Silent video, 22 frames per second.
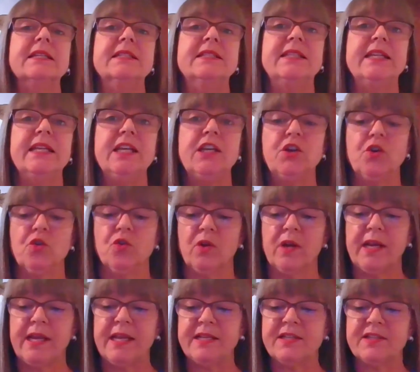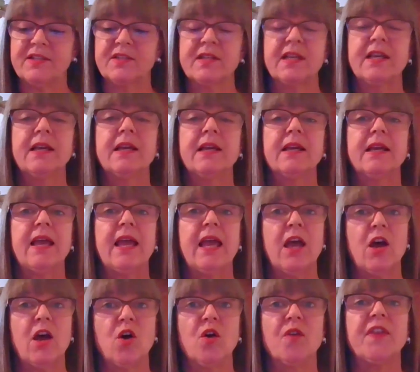decrease
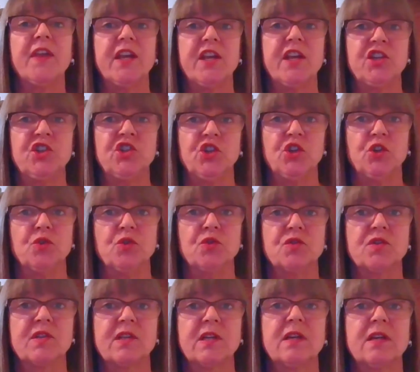health issues